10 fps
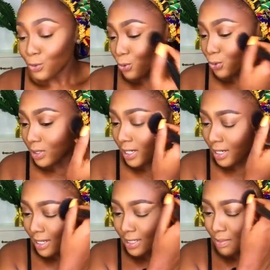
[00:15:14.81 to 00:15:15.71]
though. Yeah,
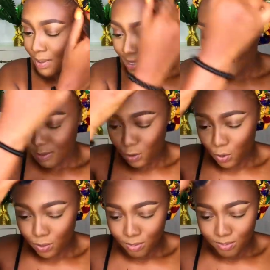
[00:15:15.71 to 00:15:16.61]
as a part-time job.